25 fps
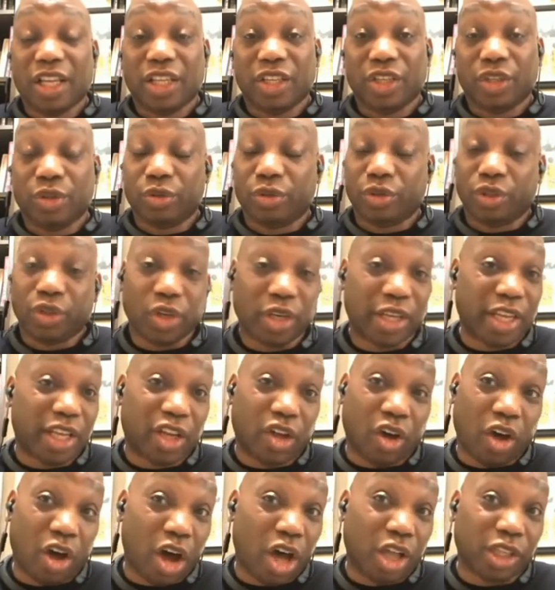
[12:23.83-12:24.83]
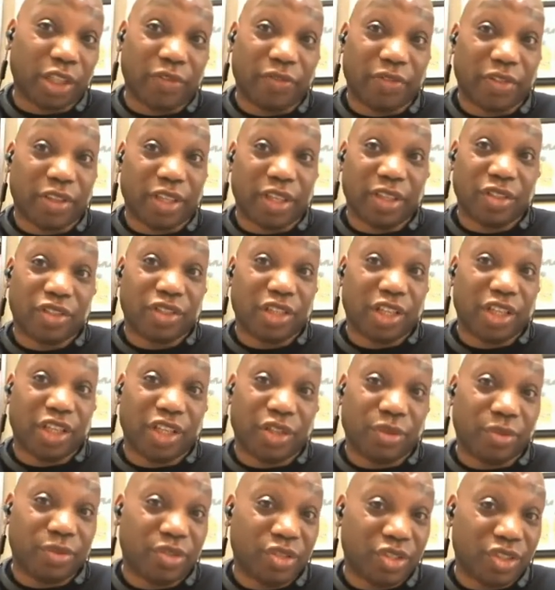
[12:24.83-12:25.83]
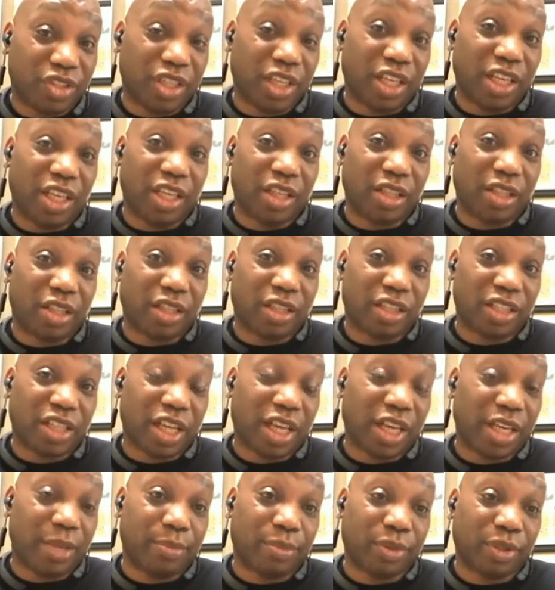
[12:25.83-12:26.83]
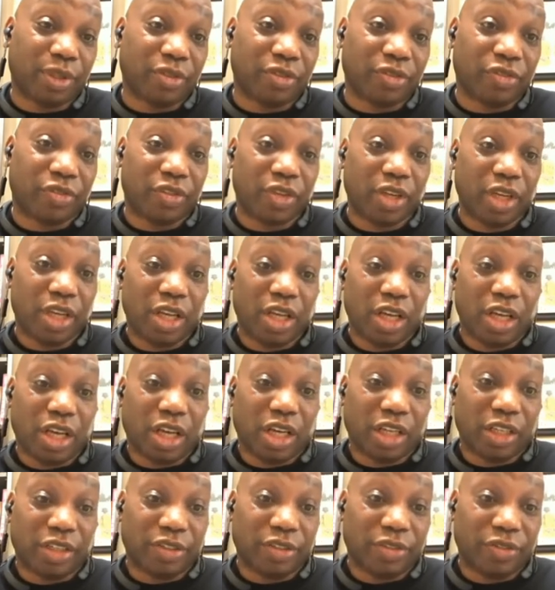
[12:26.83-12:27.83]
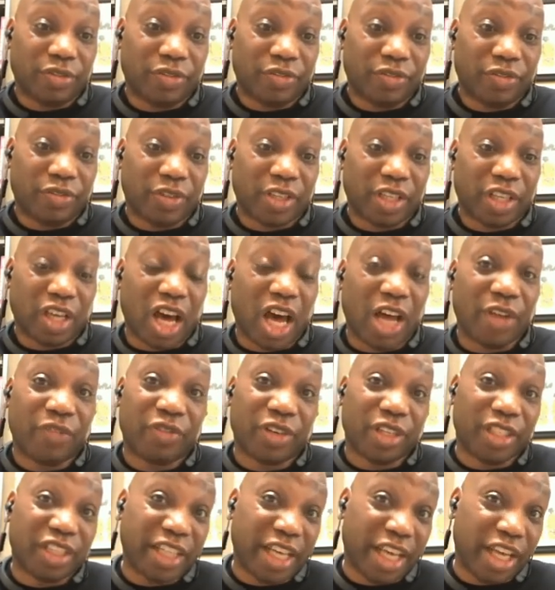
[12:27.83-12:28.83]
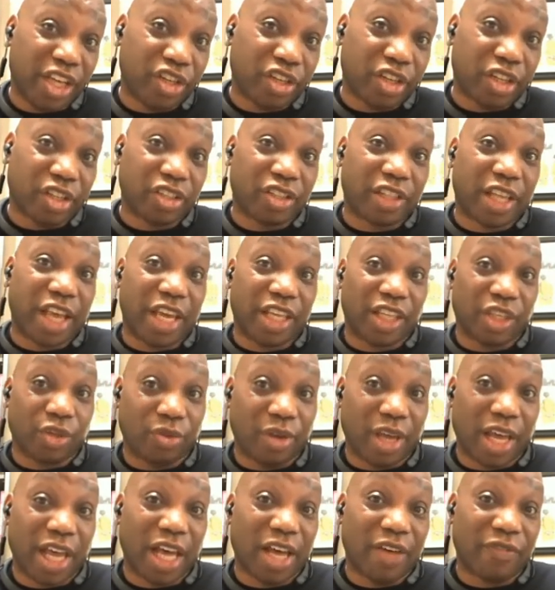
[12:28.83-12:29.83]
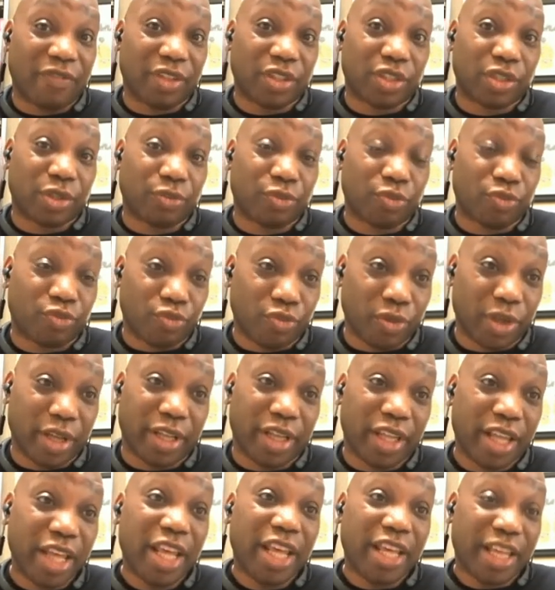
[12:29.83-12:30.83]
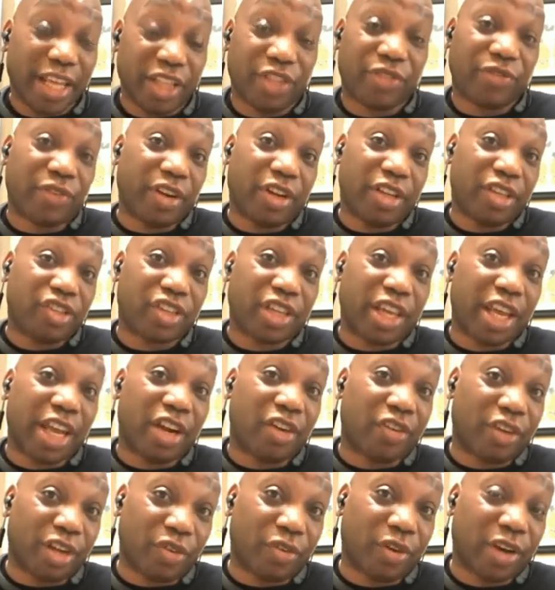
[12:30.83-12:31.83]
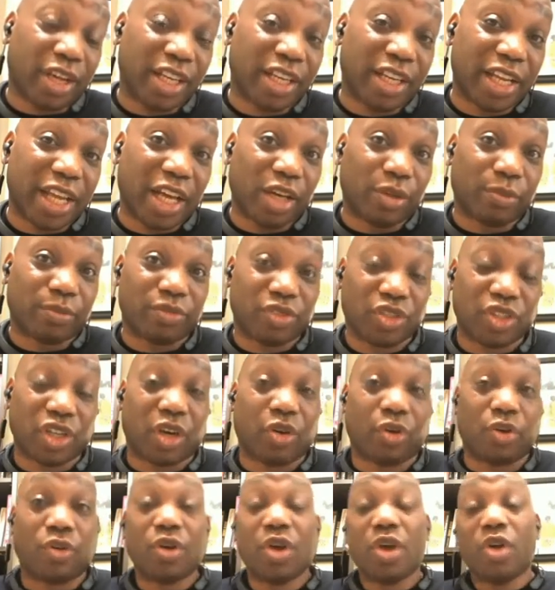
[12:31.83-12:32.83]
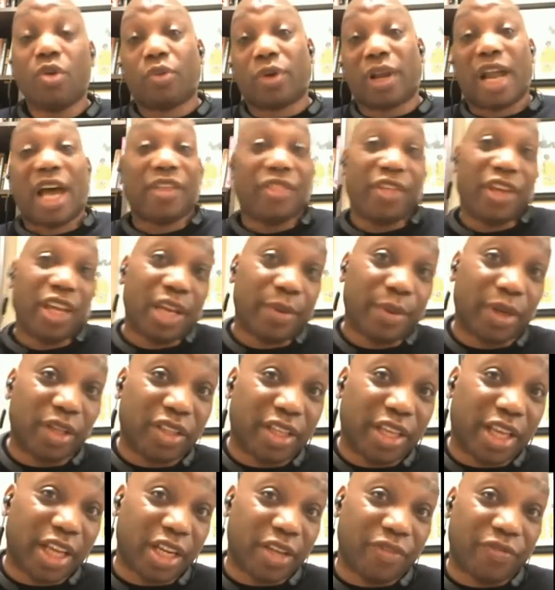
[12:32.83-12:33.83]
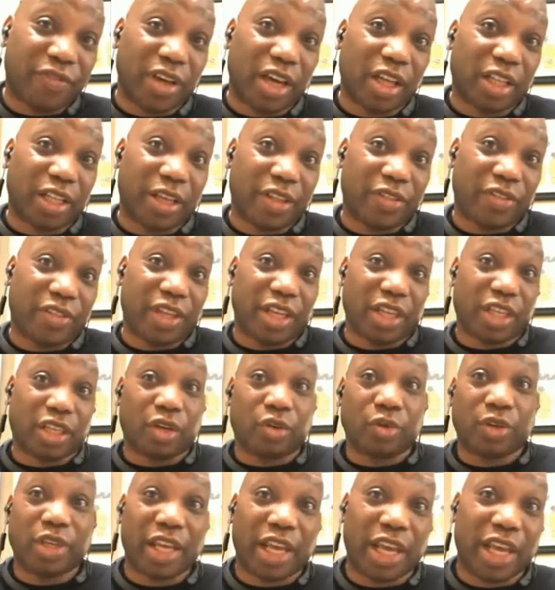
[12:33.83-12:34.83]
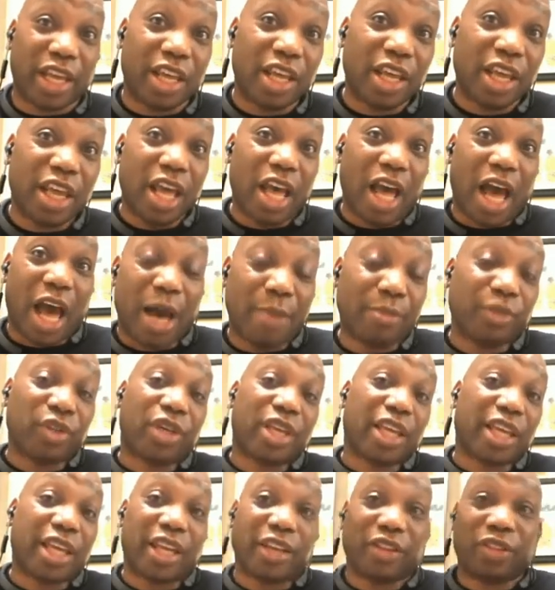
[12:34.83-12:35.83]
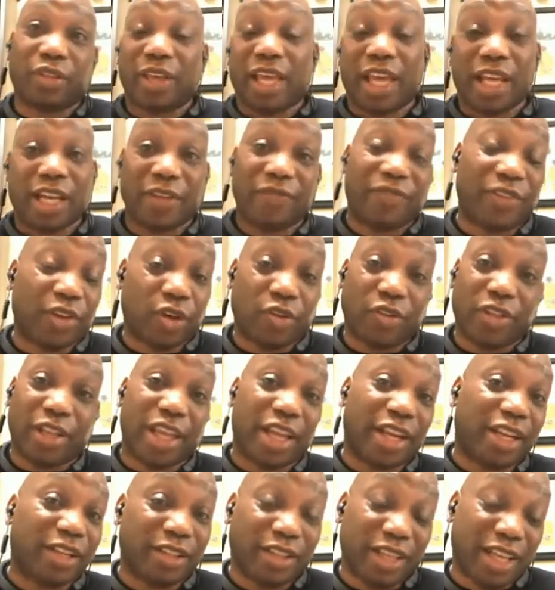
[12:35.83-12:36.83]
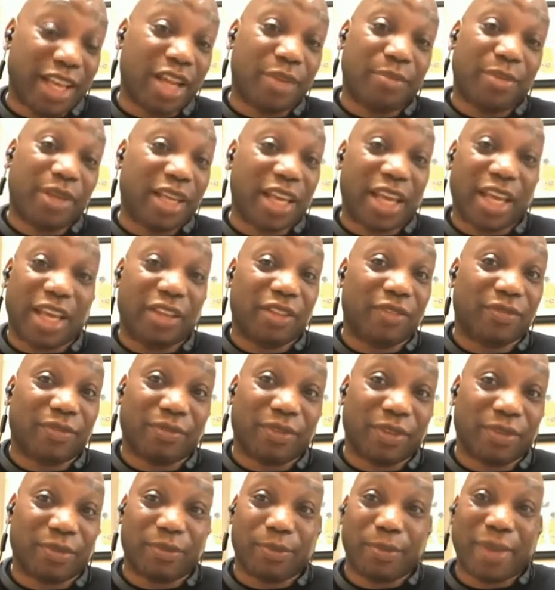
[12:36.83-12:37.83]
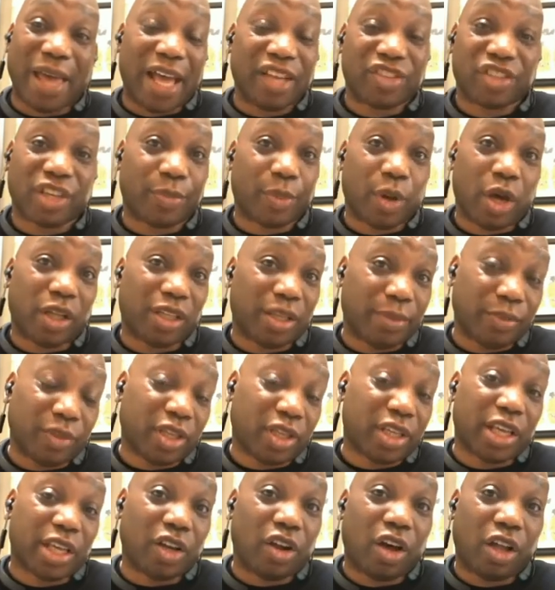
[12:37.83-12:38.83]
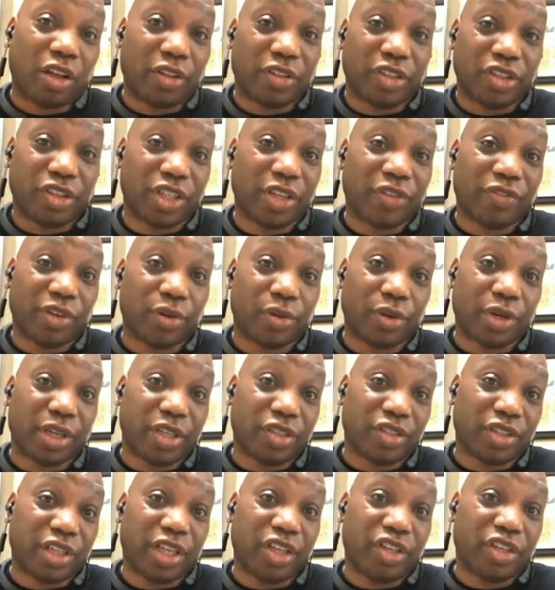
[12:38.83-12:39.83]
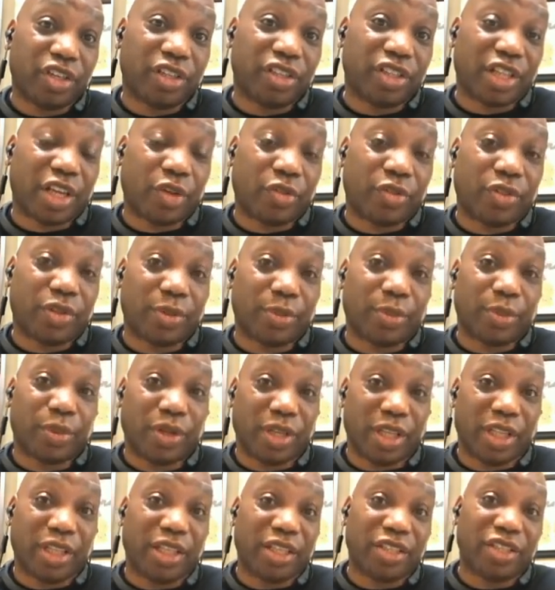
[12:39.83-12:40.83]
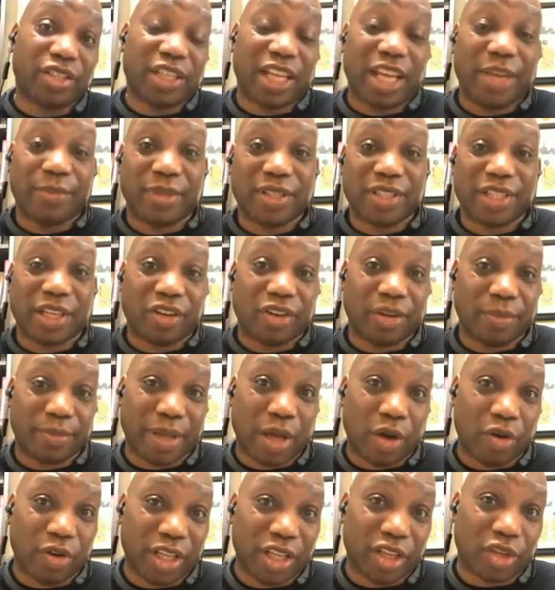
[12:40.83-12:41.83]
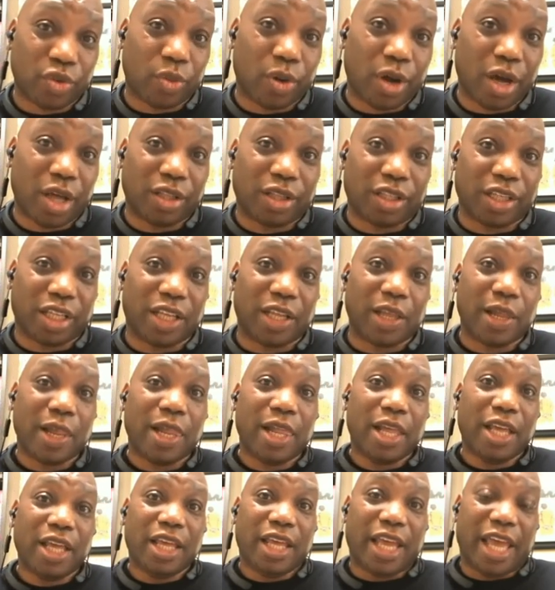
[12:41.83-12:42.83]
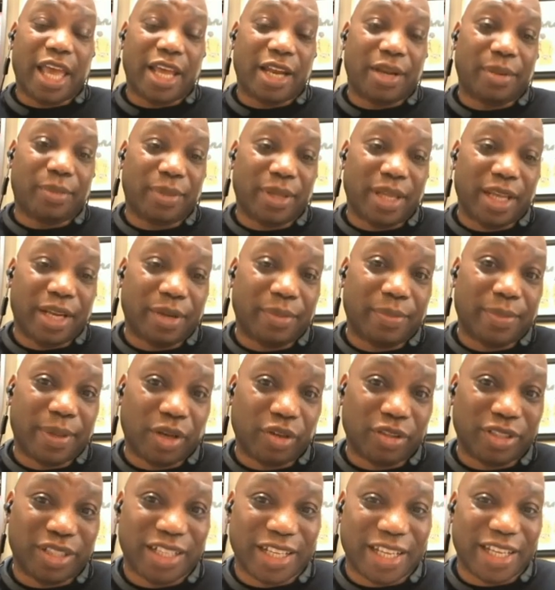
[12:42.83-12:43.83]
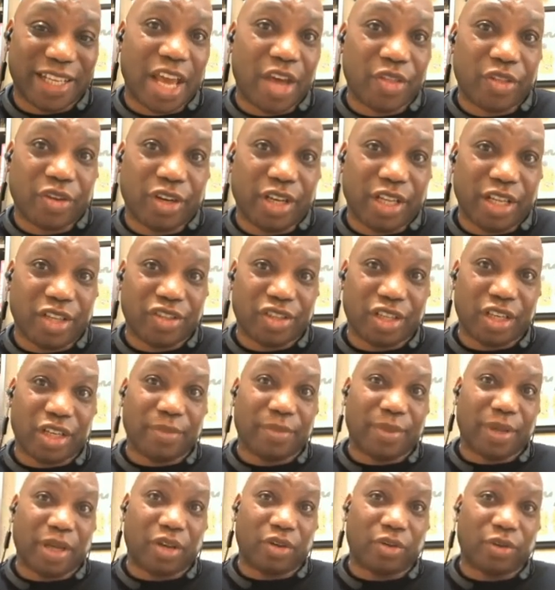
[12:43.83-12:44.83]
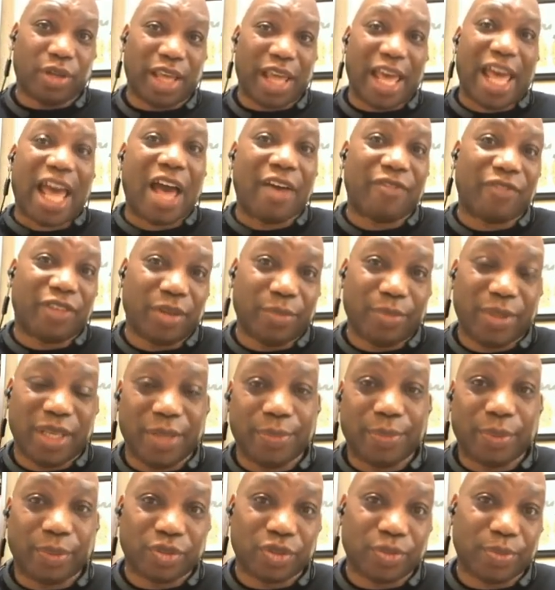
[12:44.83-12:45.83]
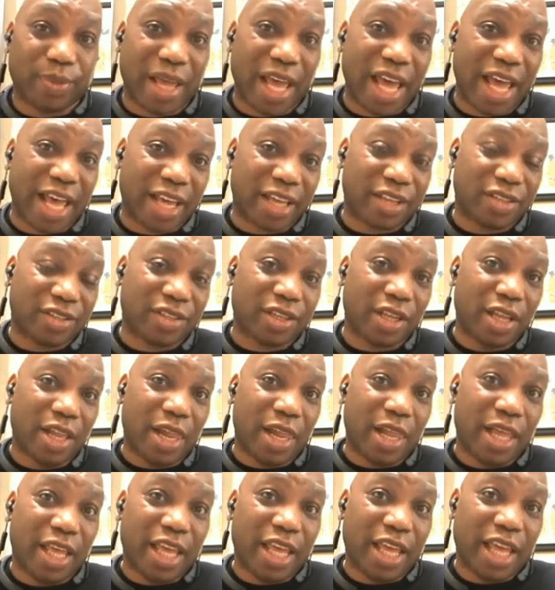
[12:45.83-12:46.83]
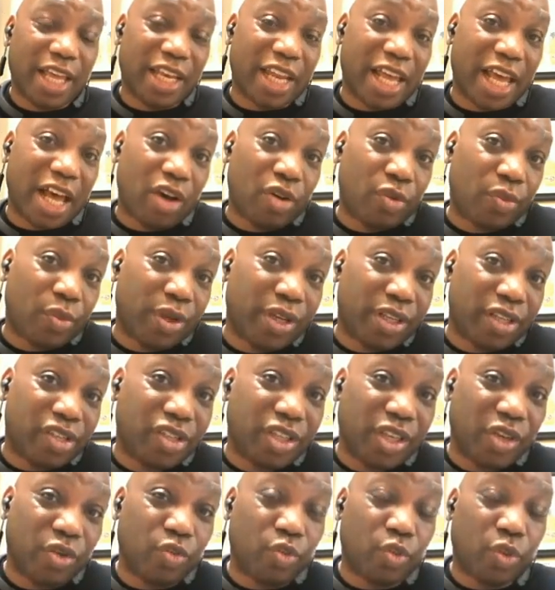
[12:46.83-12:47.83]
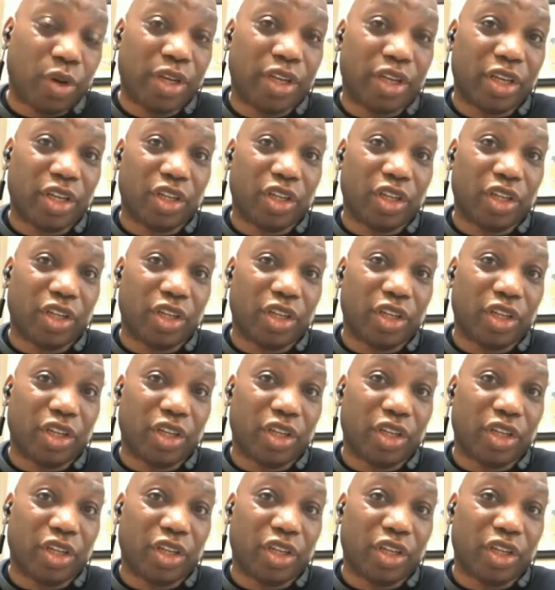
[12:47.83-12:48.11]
you look at all of this and you see the type of, of confrontations that you have. It's, a, it's very scary right now. So when I think about the NFL, I think, okay, I'm looking at the NFL, the, N- the NBA, basketball. I'm looking at all of these different organizations out there putting these statements out about equality and, and about togetherness and about having people's backs. And now I want to see what